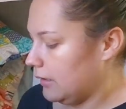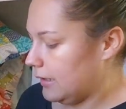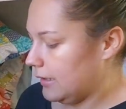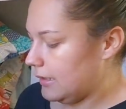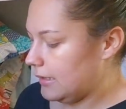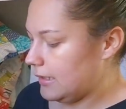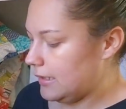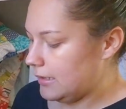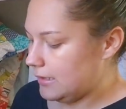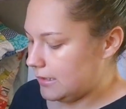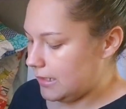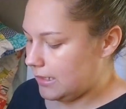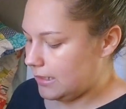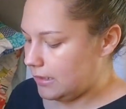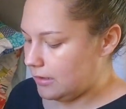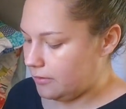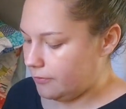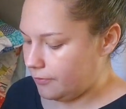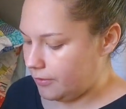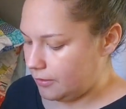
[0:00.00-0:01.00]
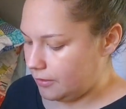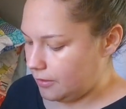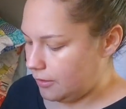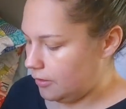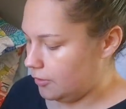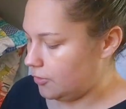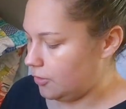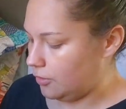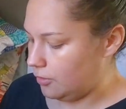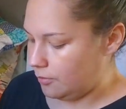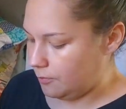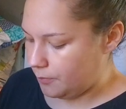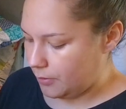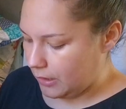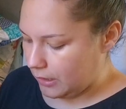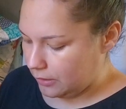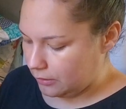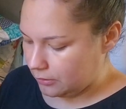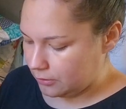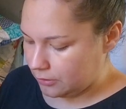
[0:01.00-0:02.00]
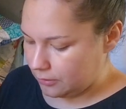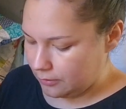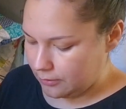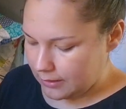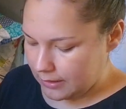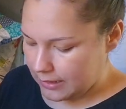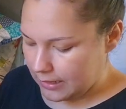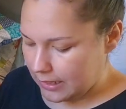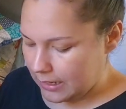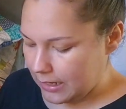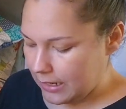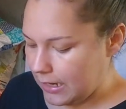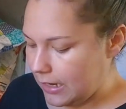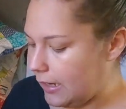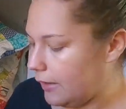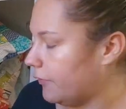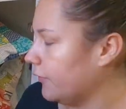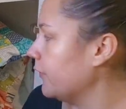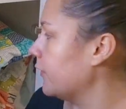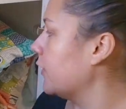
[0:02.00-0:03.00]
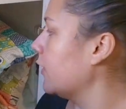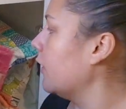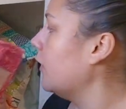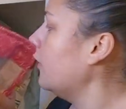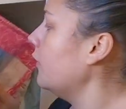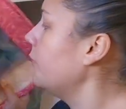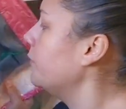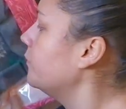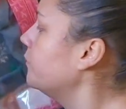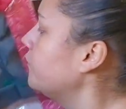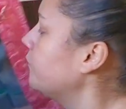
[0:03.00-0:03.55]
This needs taking off the nurse hoop, but I'll do that after.